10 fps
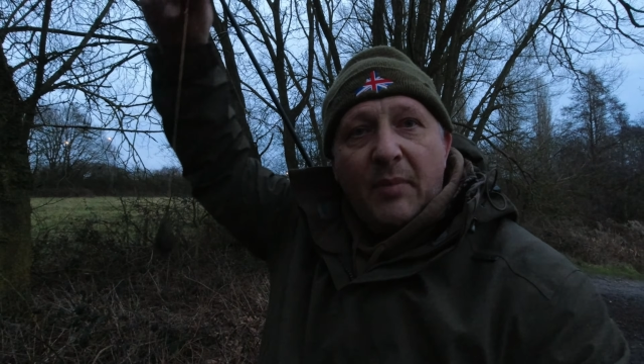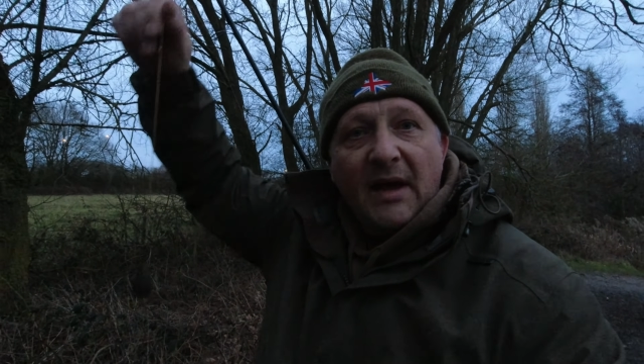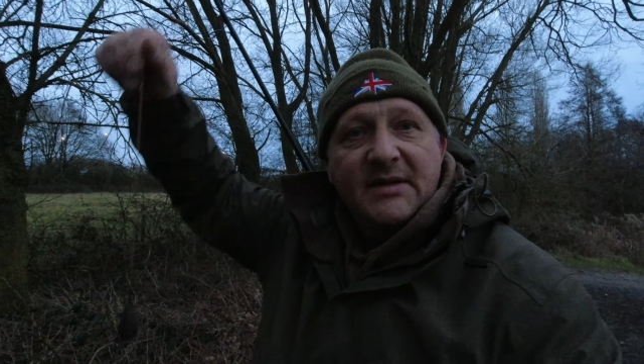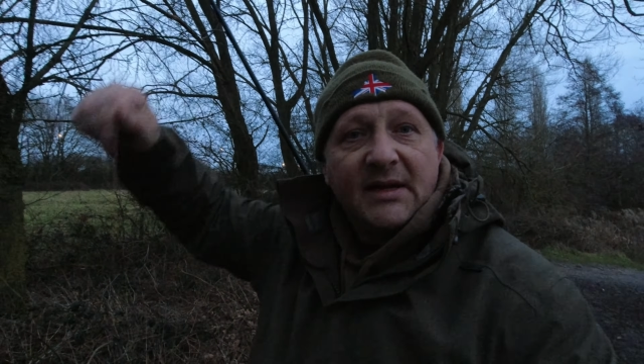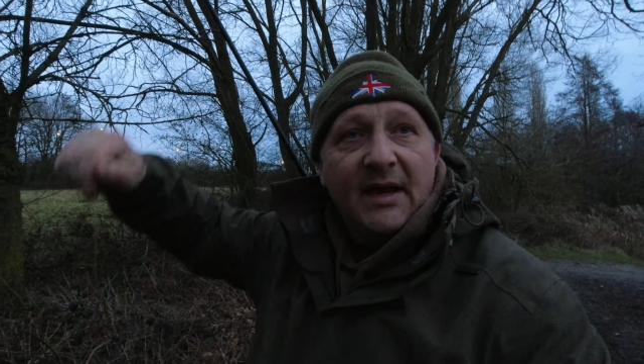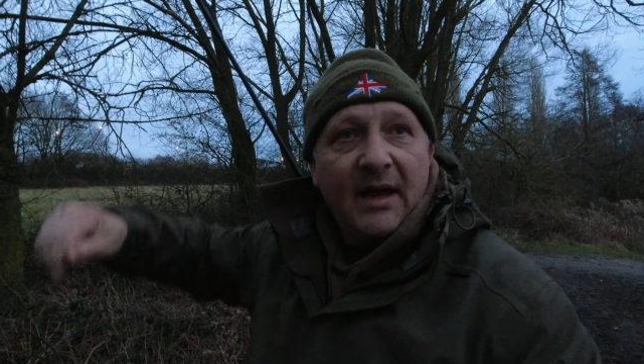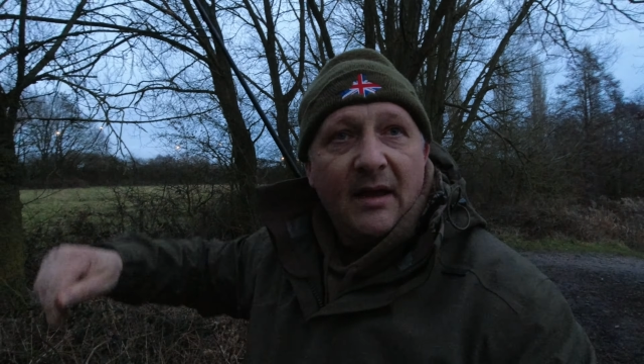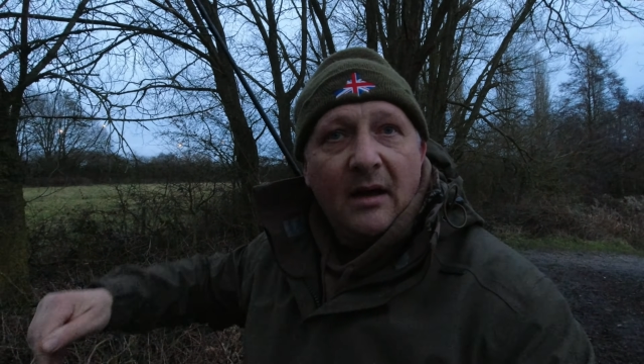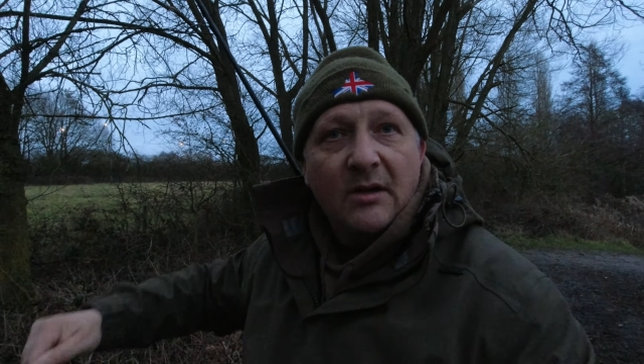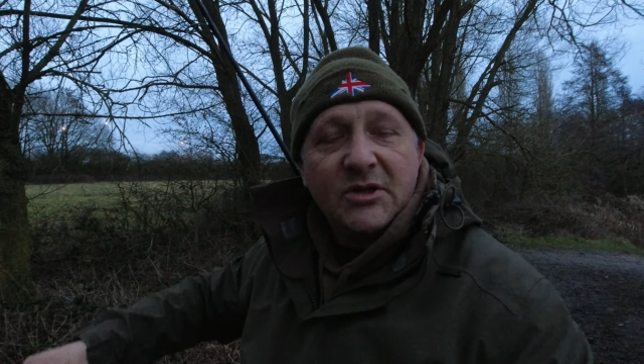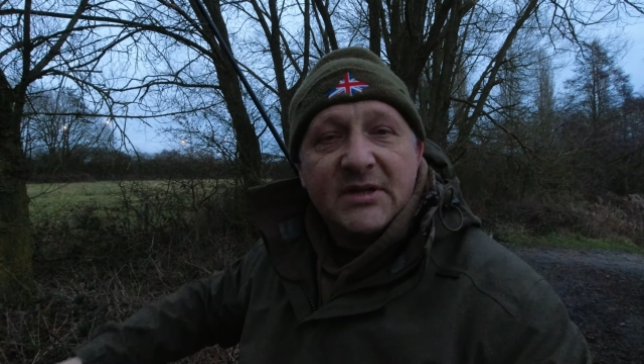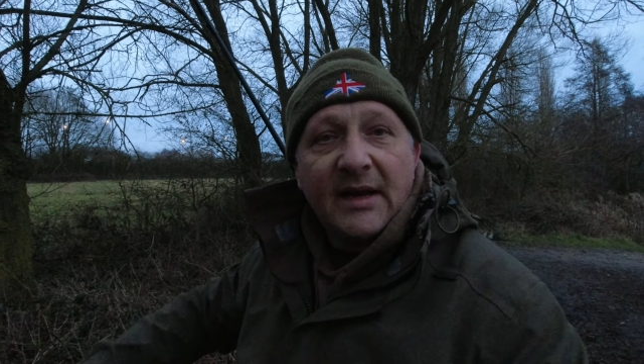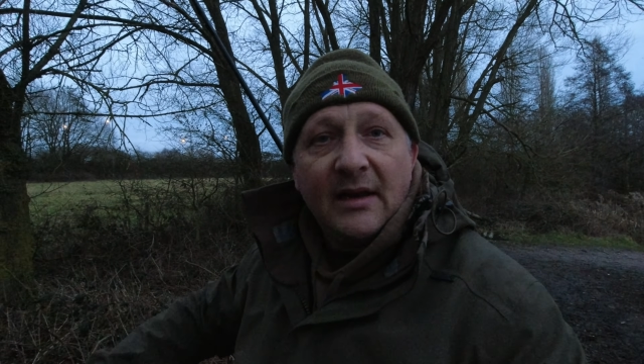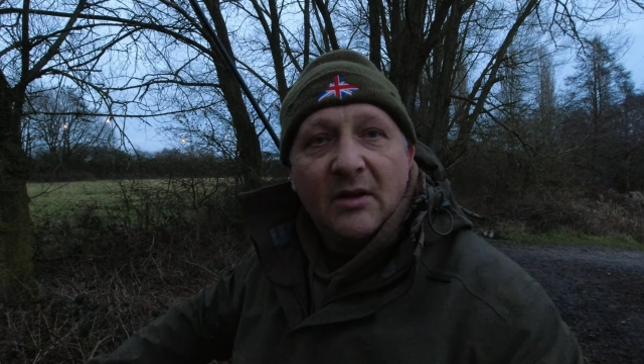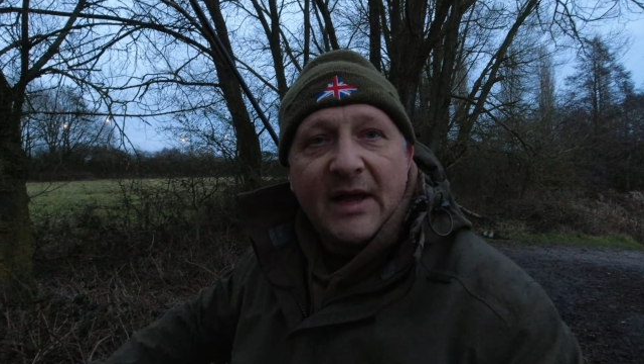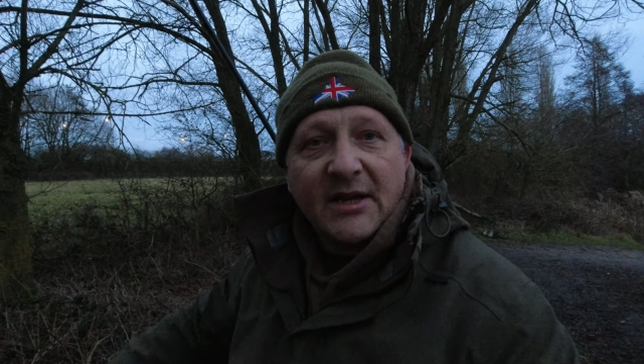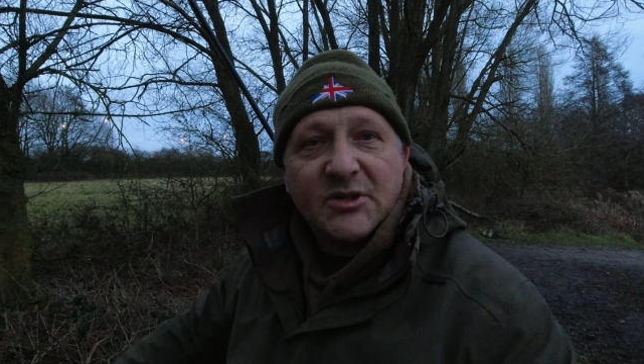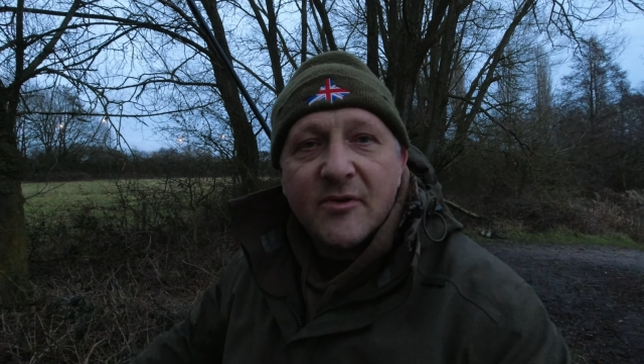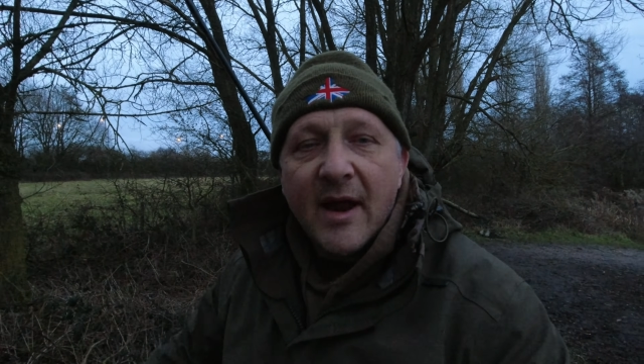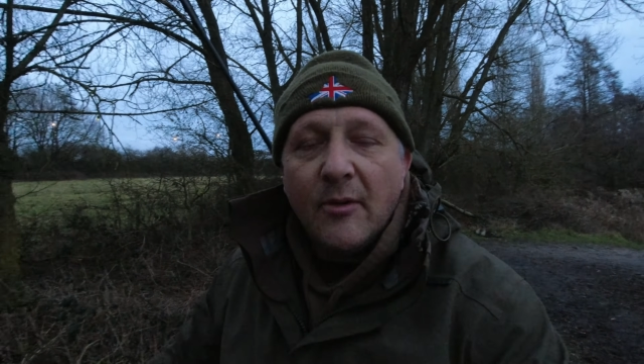basically I just had a little
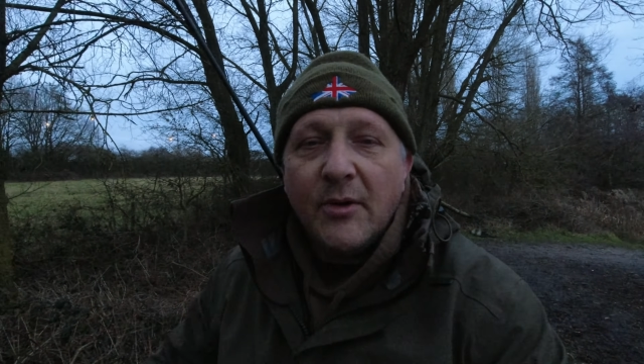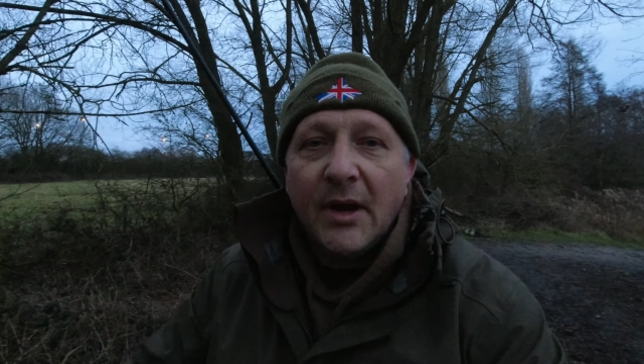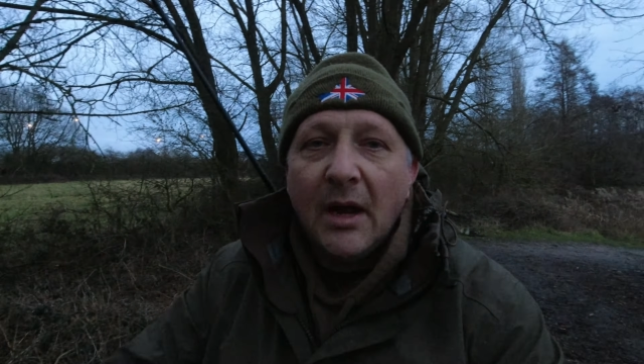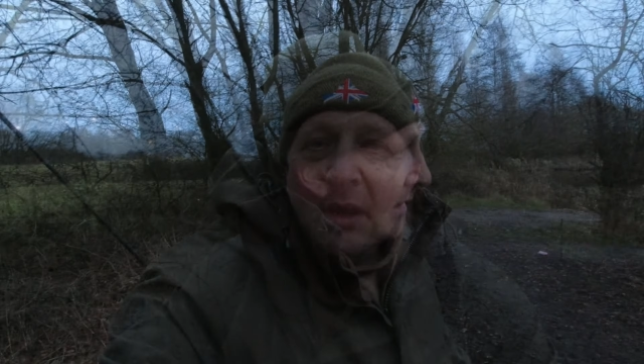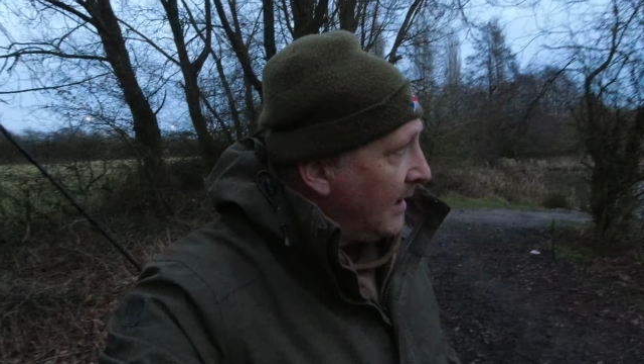cast around